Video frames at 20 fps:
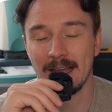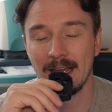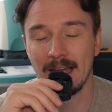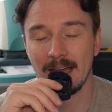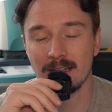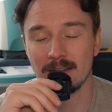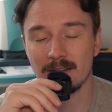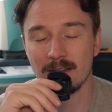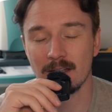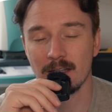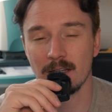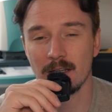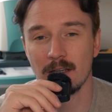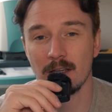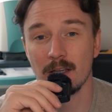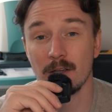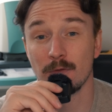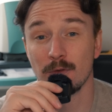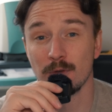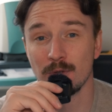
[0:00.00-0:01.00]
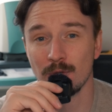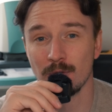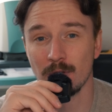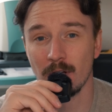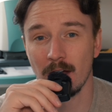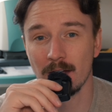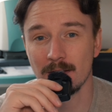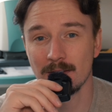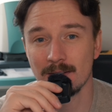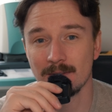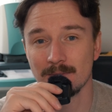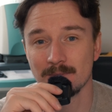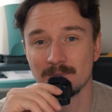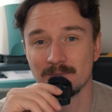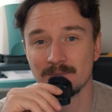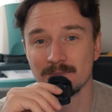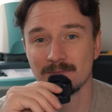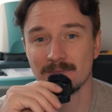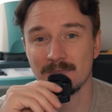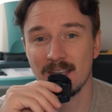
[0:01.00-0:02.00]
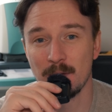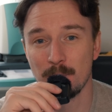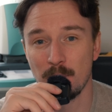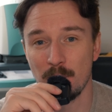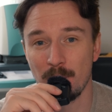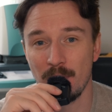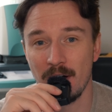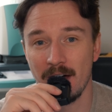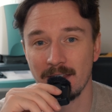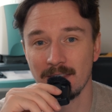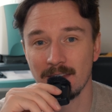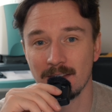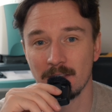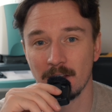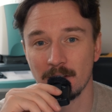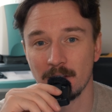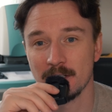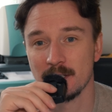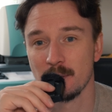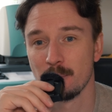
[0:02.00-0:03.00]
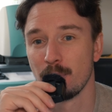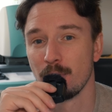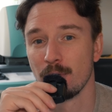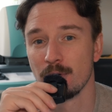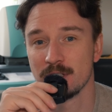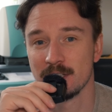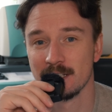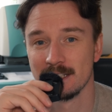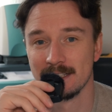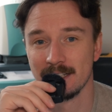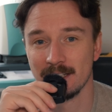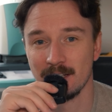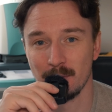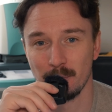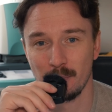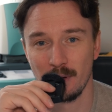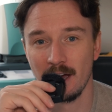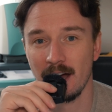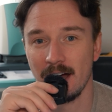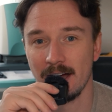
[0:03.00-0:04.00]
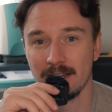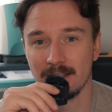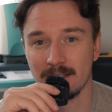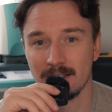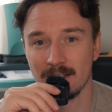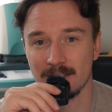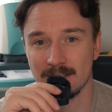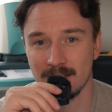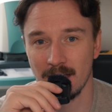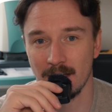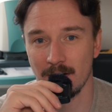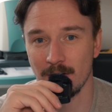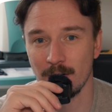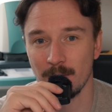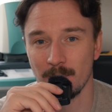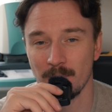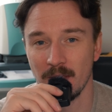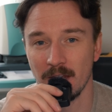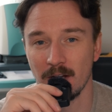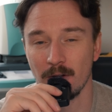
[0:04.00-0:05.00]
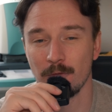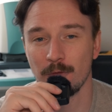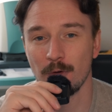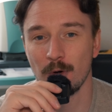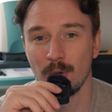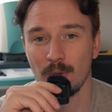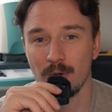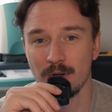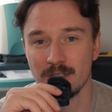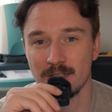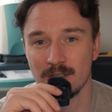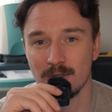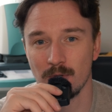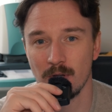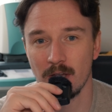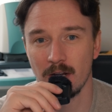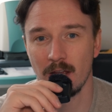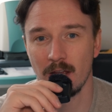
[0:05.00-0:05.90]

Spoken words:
And if you do not, keep in mind that there's a person sitting behind a scanner. And of course, you can